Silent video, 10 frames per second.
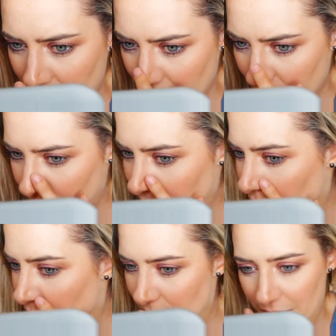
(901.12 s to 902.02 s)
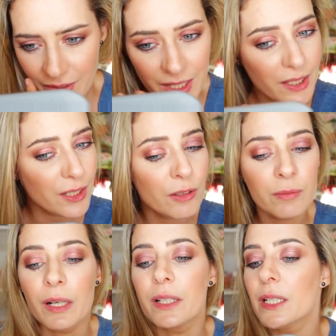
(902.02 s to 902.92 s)
I would not have anything on
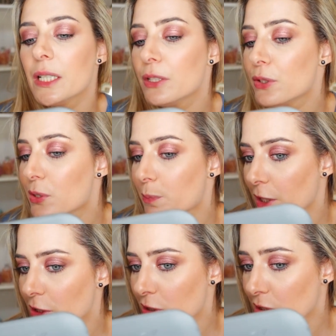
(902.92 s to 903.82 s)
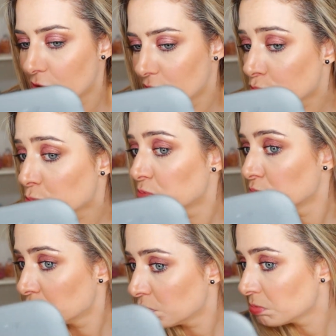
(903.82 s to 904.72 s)
my nose, but
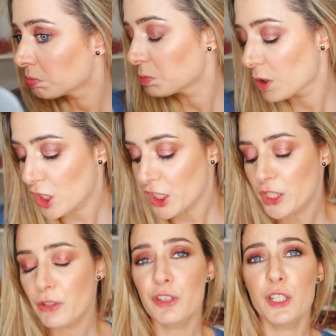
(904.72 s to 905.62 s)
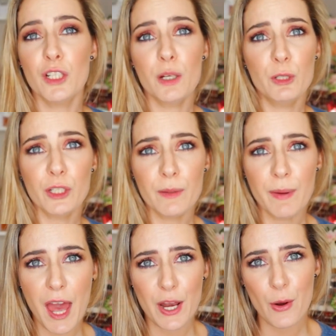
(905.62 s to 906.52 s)
I don't think I'm looking
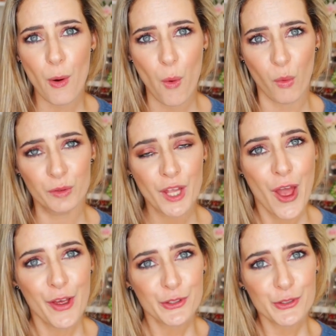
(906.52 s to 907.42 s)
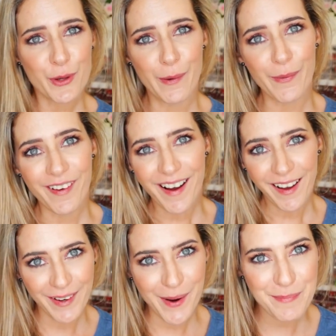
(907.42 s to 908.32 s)
bad at all. So
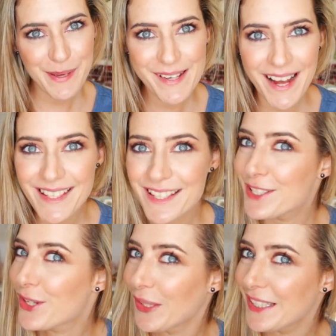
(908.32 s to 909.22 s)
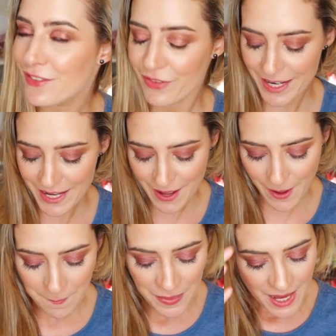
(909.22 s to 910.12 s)
I hope you guys enjoyed this
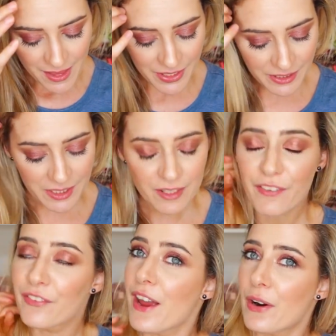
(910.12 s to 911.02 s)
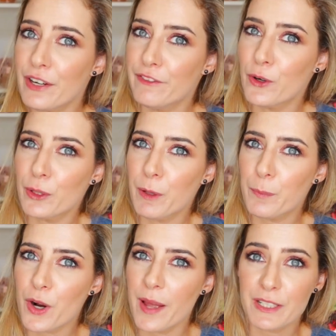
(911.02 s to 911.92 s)
video. This is a very affordable
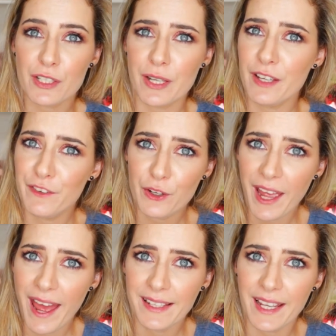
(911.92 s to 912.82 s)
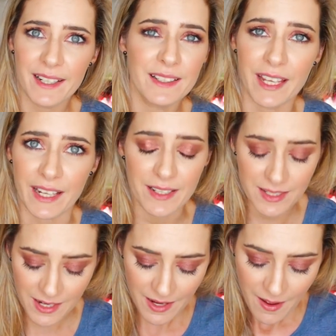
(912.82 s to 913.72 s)
primer, so if you can get it,